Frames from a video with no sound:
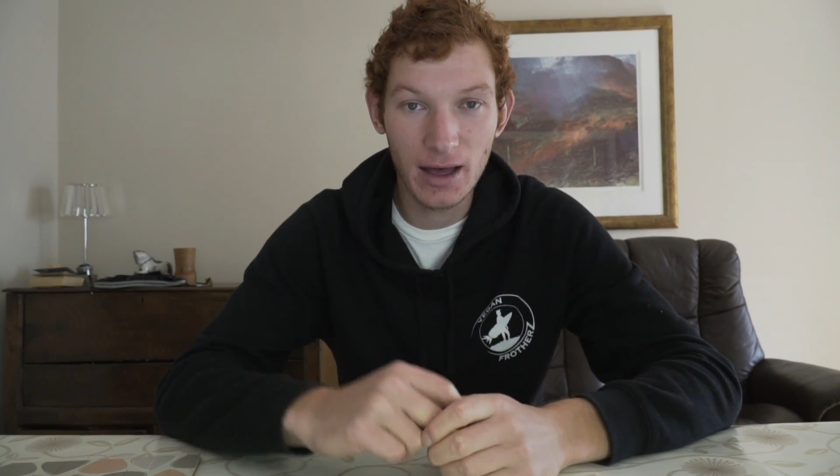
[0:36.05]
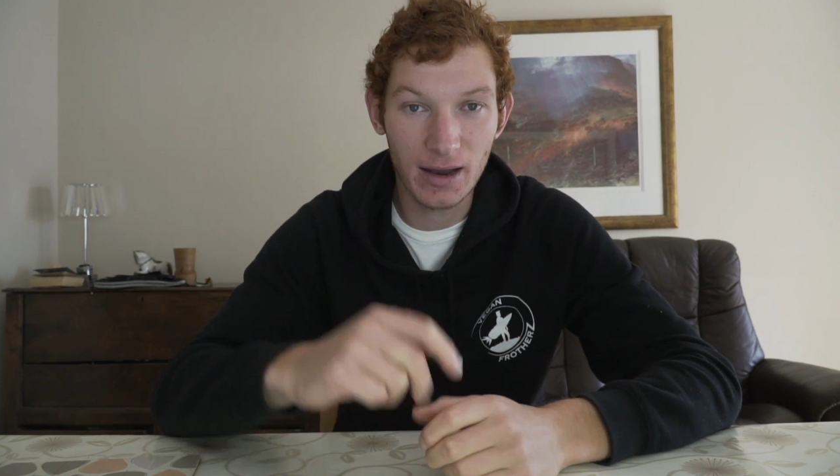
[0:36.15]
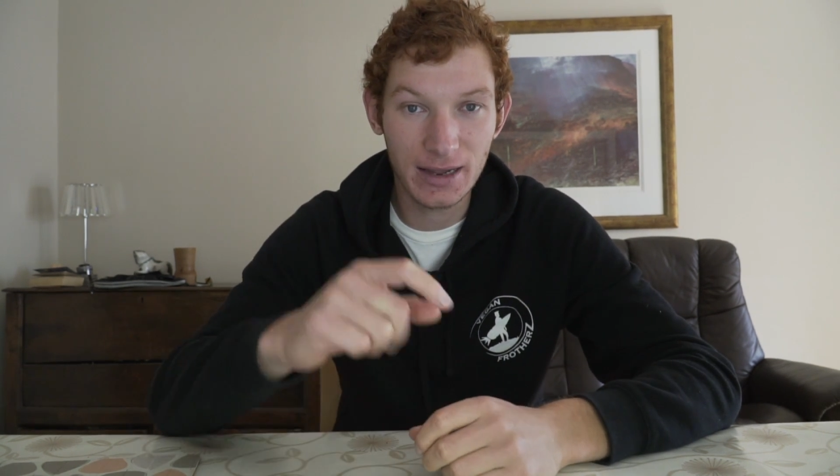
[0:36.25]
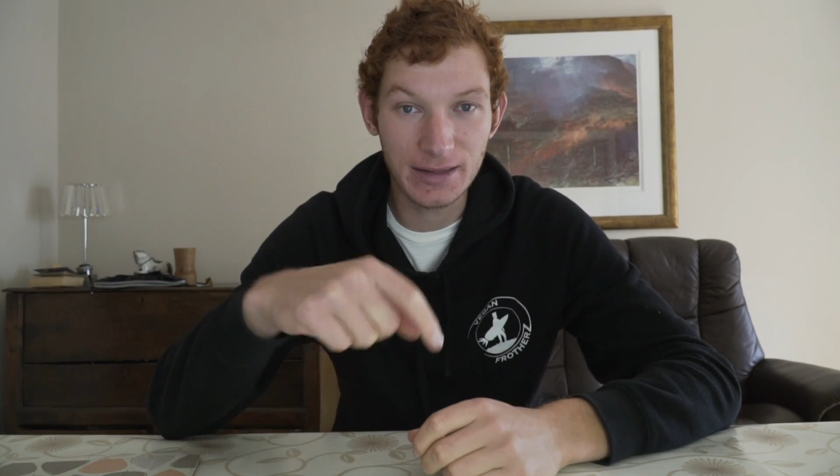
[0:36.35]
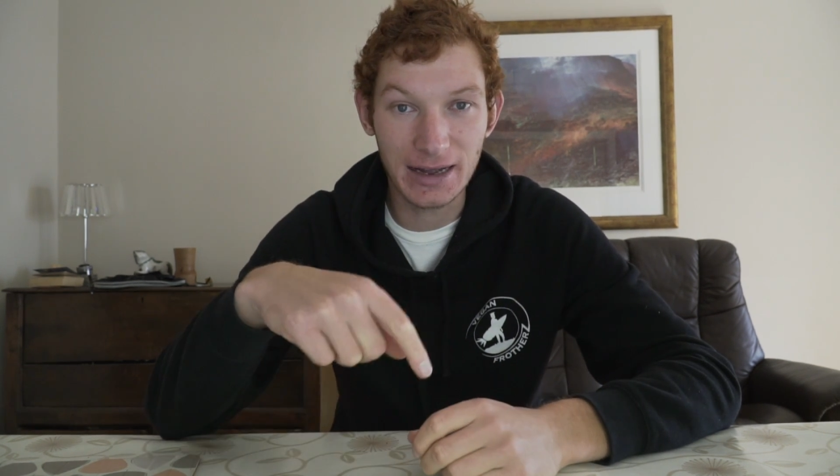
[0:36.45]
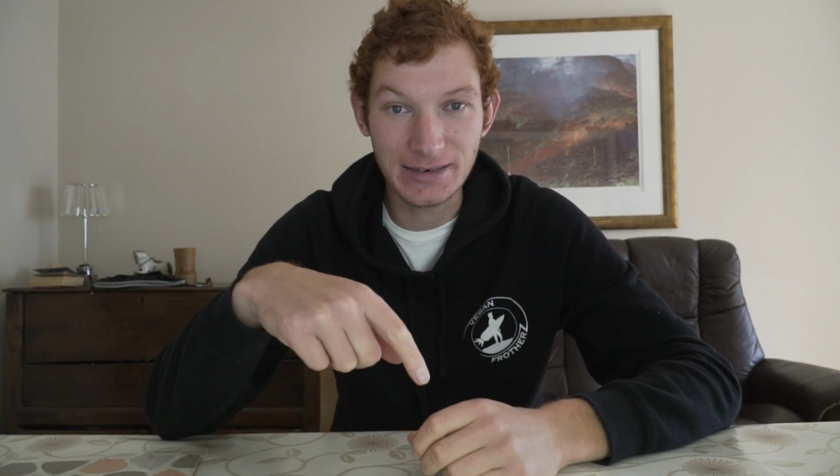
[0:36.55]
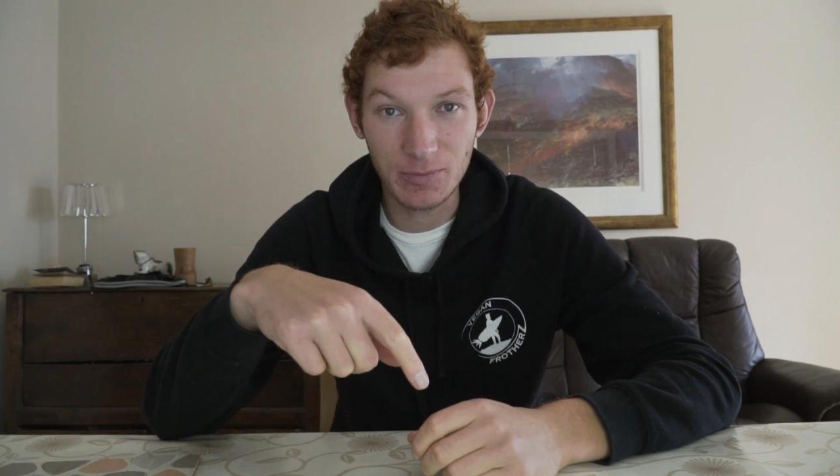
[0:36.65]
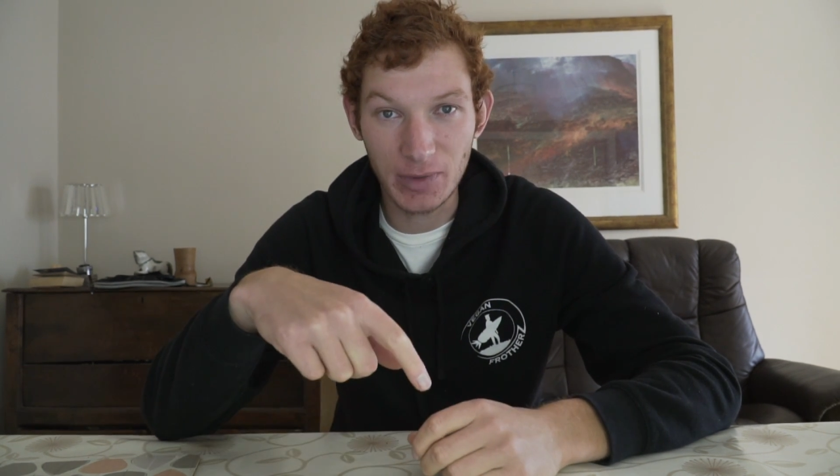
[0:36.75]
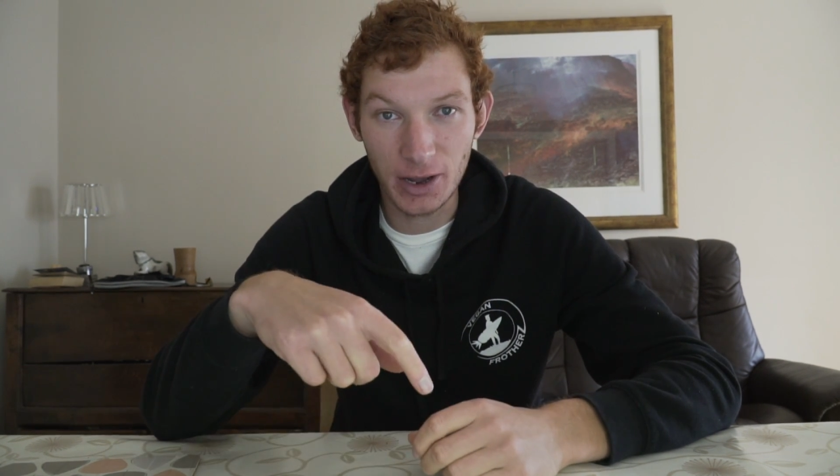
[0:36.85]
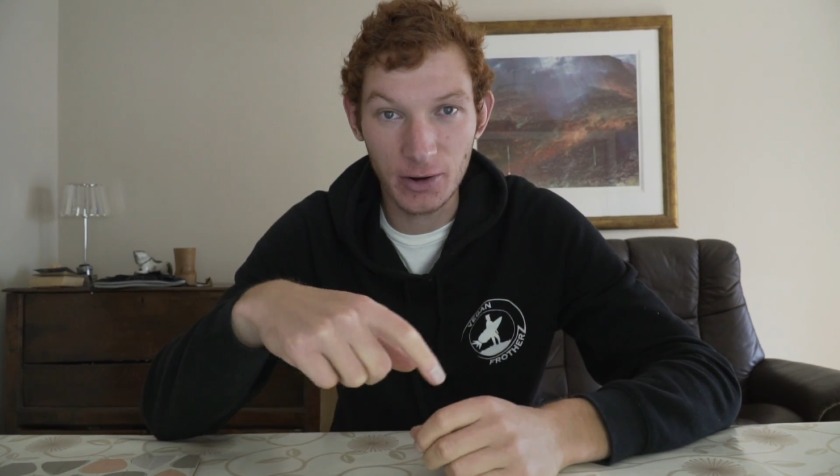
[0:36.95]
I'll link that
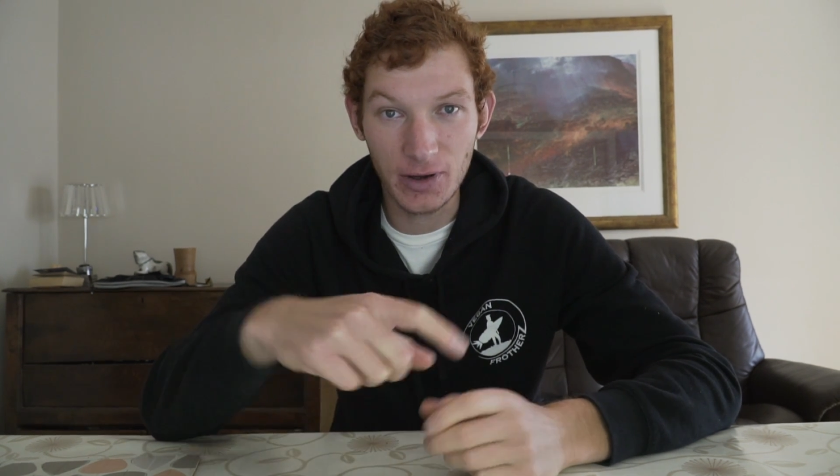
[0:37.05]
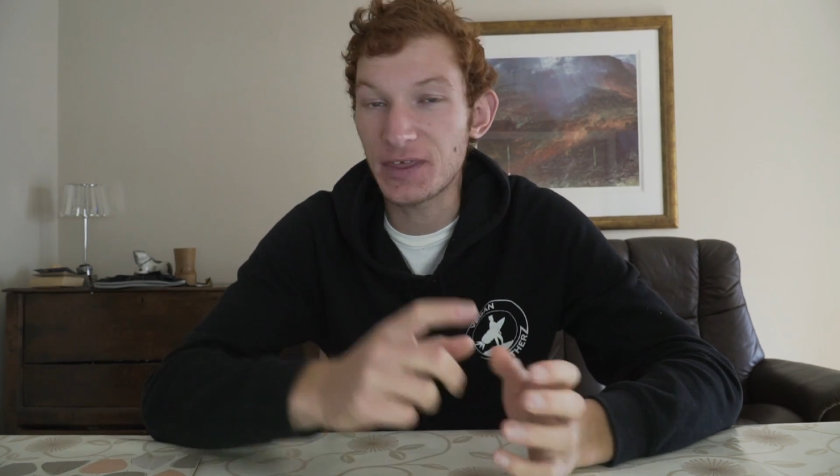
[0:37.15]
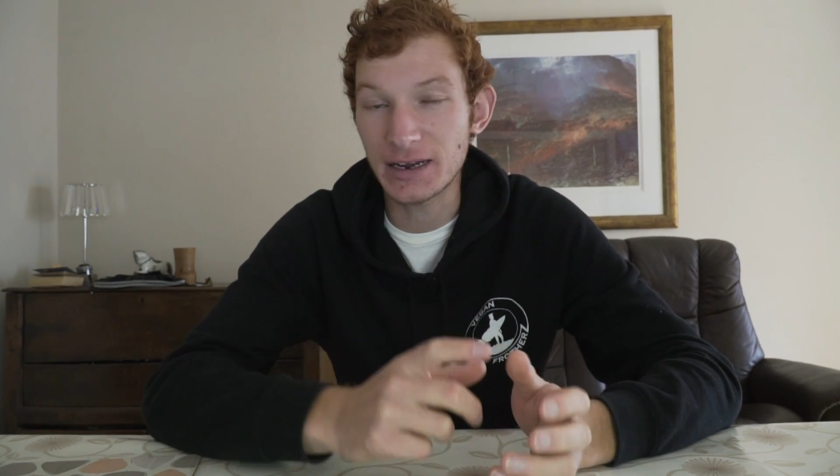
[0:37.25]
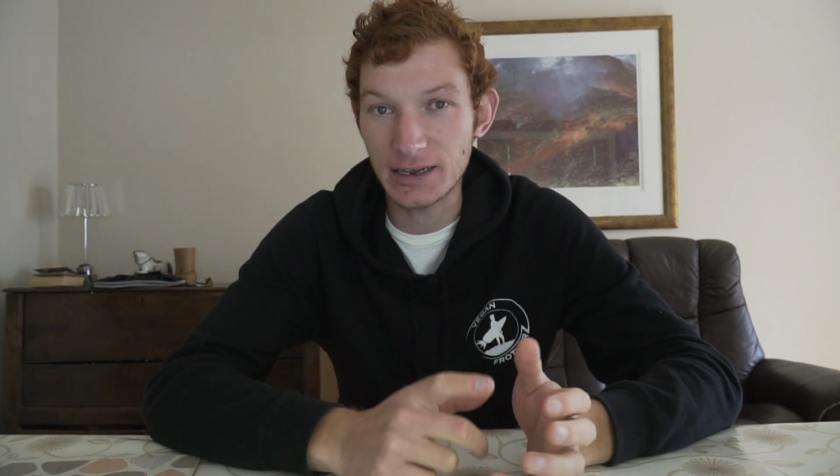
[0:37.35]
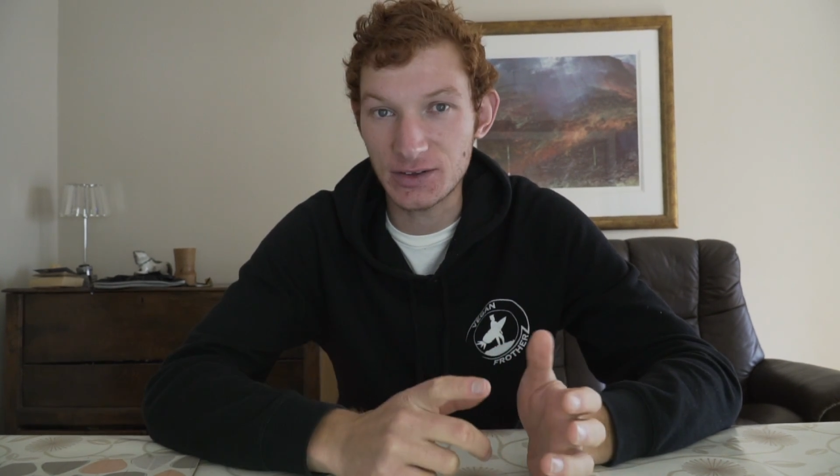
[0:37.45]
down below. I think